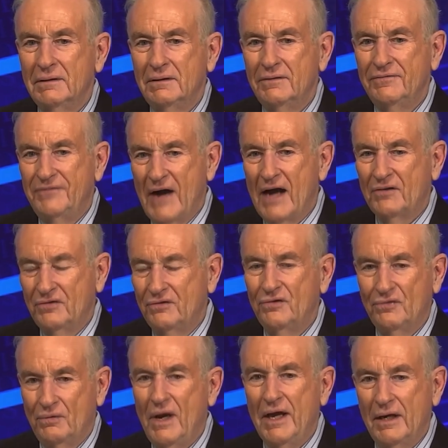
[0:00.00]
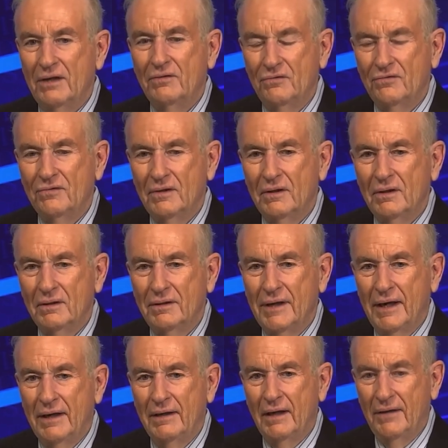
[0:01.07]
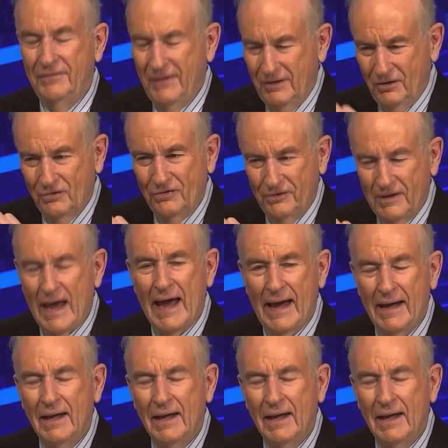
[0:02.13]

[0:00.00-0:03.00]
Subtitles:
Fox News ratings. Okay? I think they'll stay.